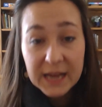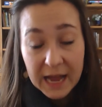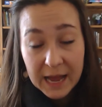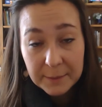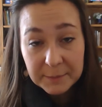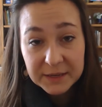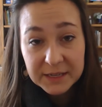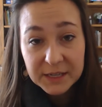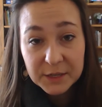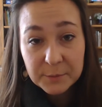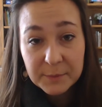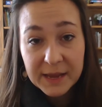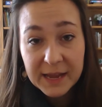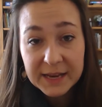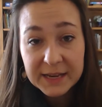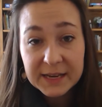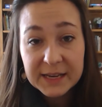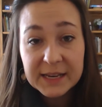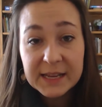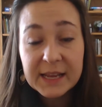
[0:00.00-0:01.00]
common
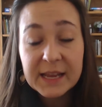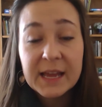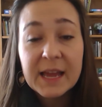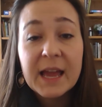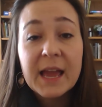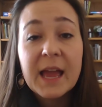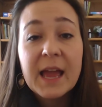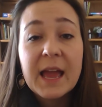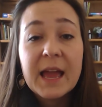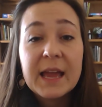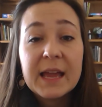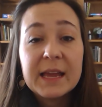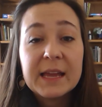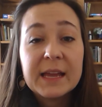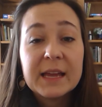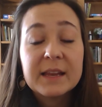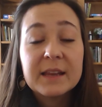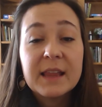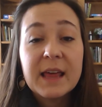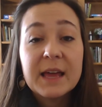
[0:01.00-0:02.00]
humanity,
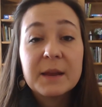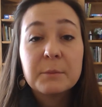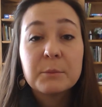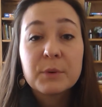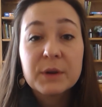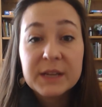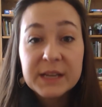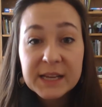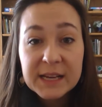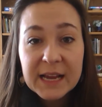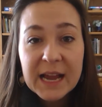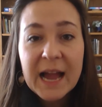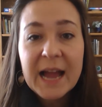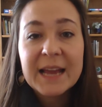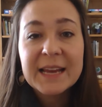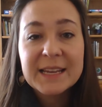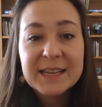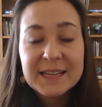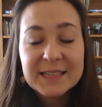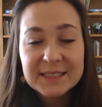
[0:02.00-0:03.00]
and then bringing
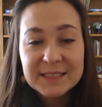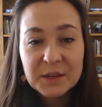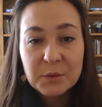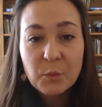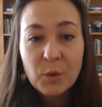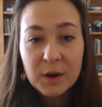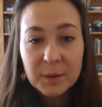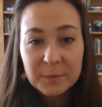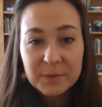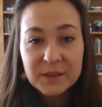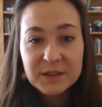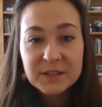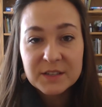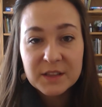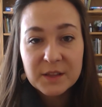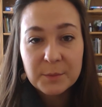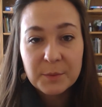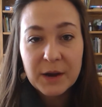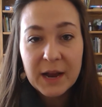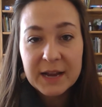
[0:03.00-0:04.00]
kindness and warmth into
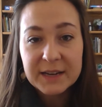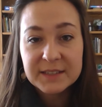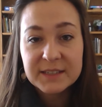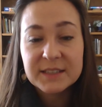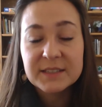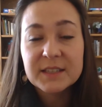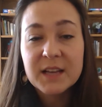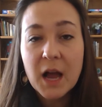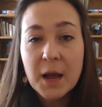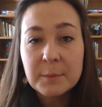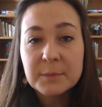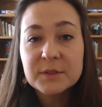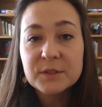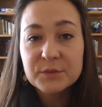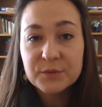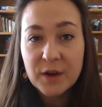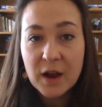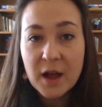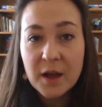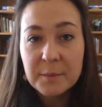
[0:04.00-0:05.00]
the practice, comes
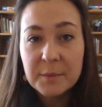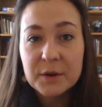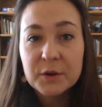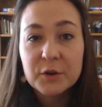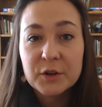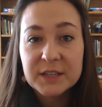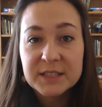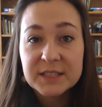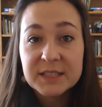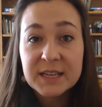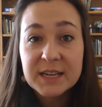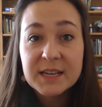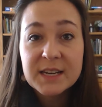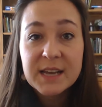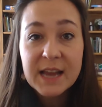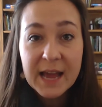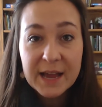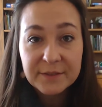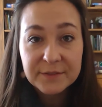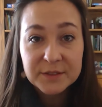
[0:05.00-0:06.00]
from Kristin
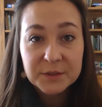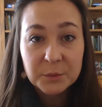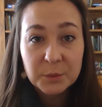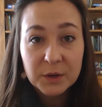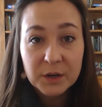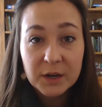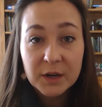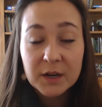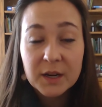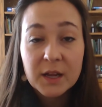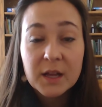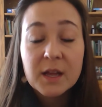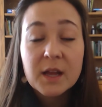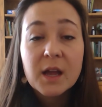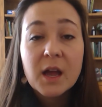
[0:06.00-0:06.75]
Neff's work